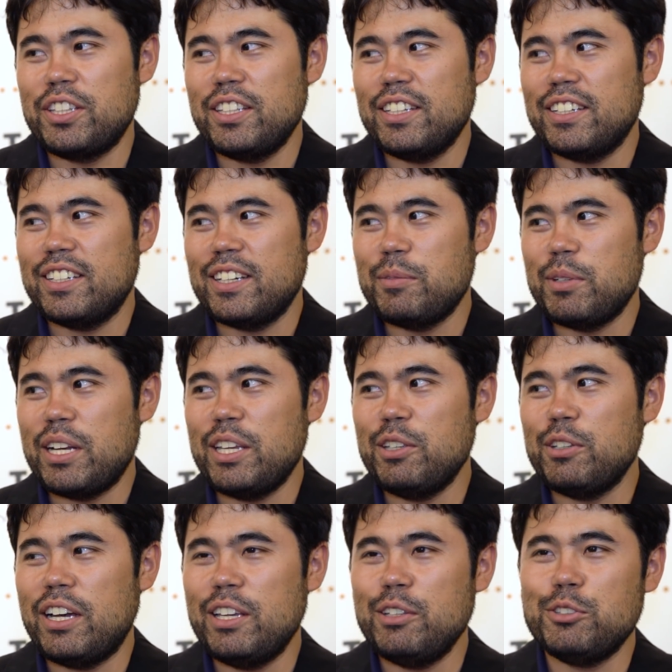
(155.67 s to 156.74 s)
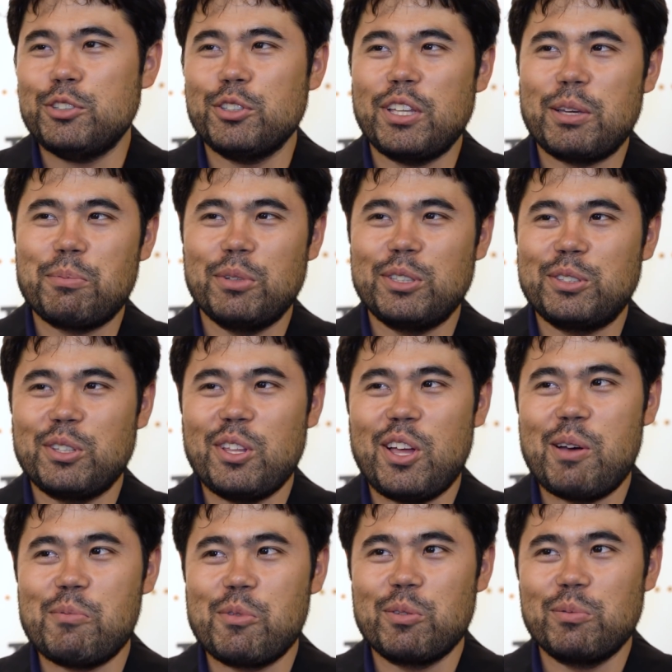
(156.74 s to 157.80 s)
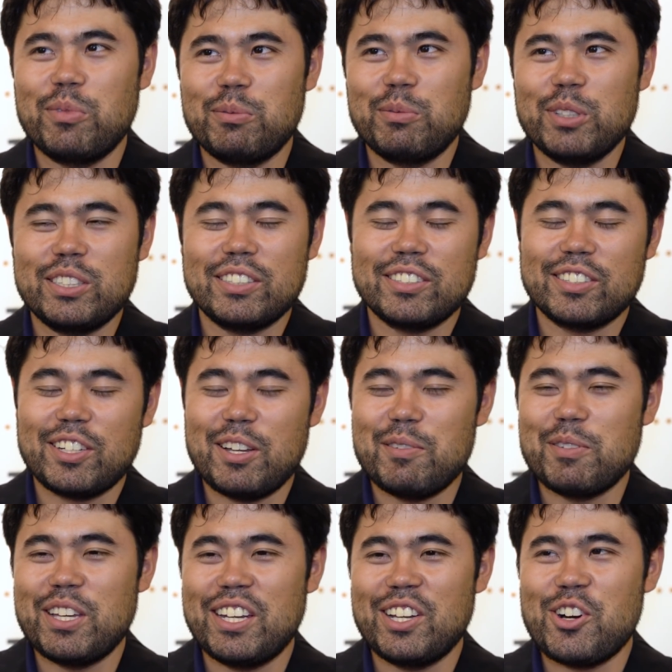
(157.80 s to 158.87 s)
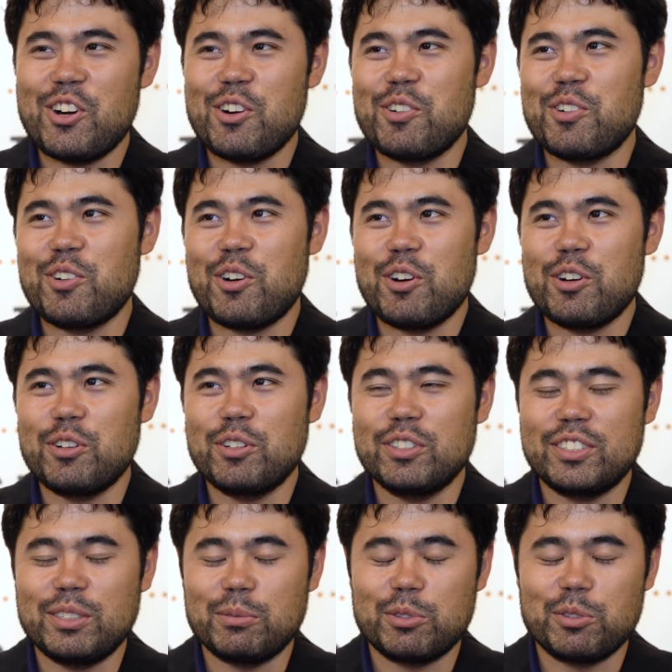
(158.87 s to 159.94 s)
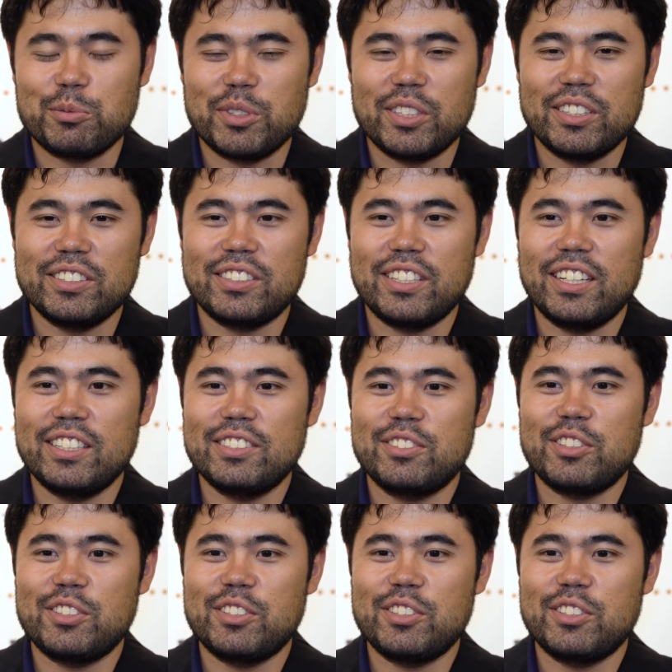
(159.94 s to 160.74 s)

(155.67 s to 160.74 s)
I used to like Blitz a lot more, but Blitz is kind of getting harder and harder, it seems, for me these days.